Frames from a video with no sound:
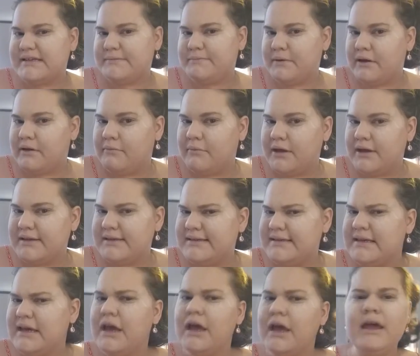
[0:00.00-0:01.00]
It's like,
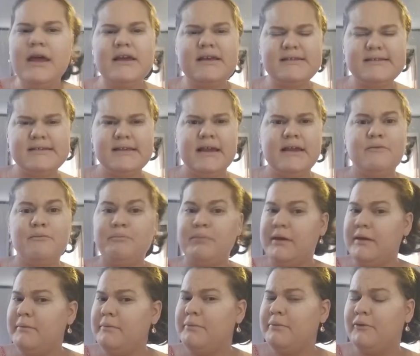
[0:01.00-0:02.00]
people, did you
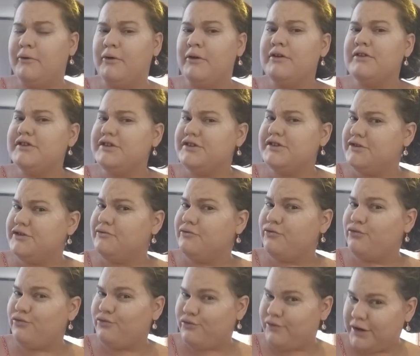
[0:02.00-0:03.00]
really
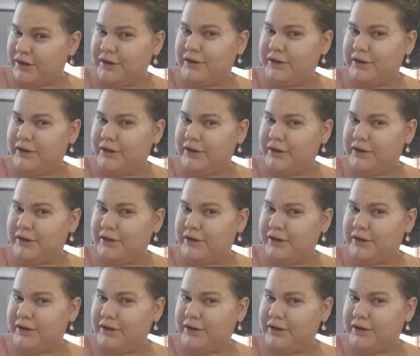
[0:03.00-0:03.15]
watch